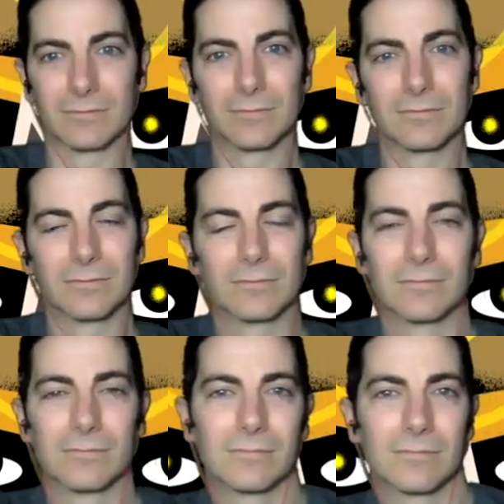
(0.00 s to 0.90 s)

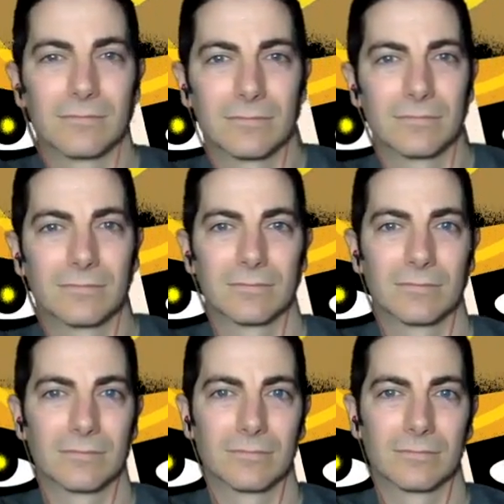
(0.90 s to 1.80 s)

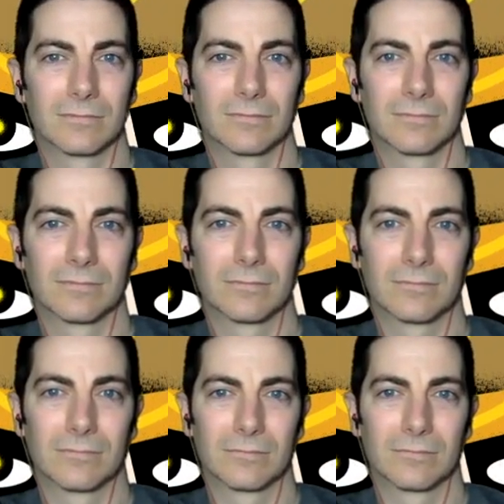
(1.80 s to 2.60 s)
No words are spoken by the person on screen.